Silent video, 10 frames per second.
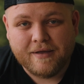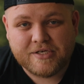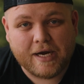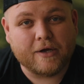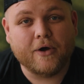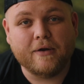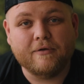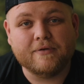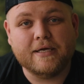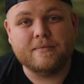Shout out
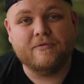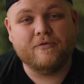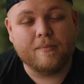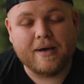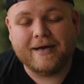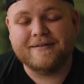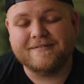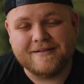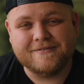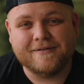Cody for letting me film behind the
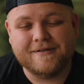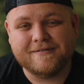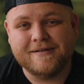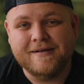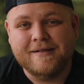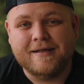scenes on this.